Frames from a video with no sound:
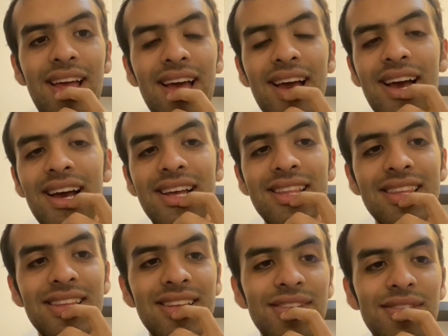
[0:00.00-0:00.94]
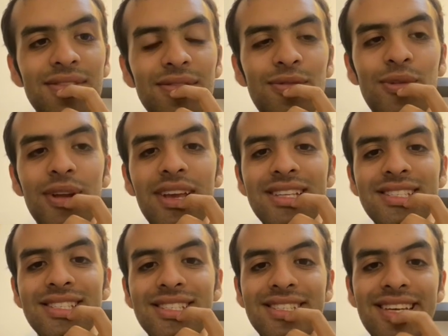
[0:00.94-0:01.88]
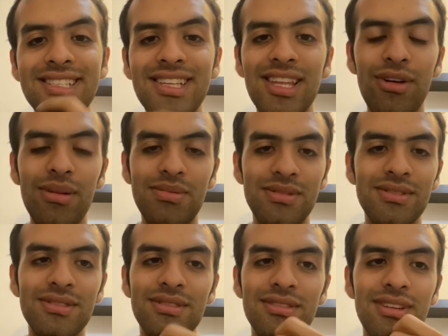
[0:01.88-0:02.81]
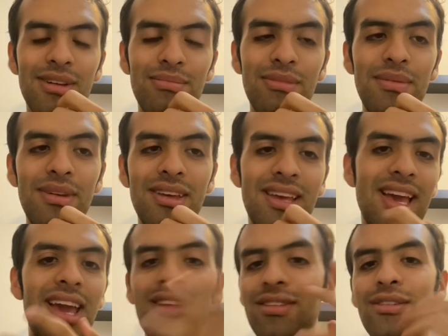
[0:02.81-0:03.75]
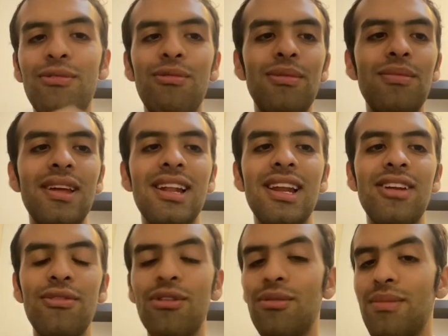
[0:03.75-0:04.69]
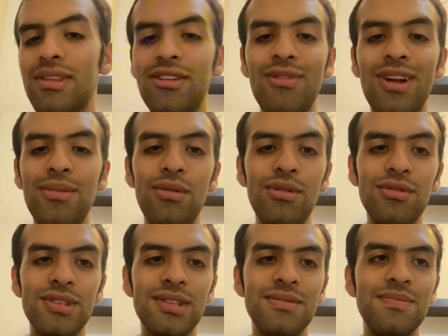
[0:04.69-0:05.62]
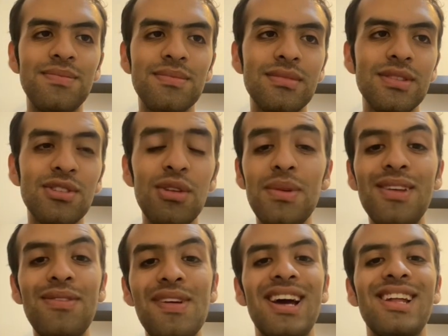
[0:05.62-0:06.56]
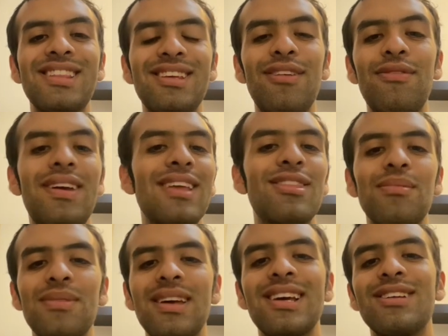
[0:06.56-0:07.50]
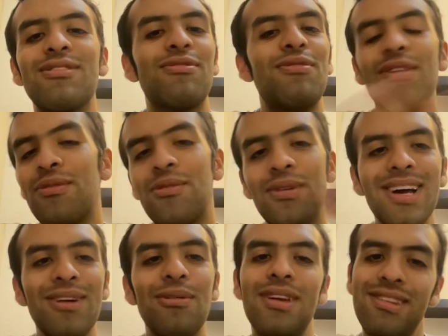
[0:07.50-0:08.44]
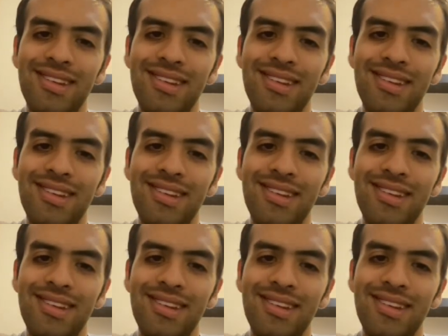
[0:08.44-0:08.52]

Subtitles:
and freaking 6 interruptions, or maybe 8 if we made an format Palooza. So even if he top deck Sphere of Ra, he's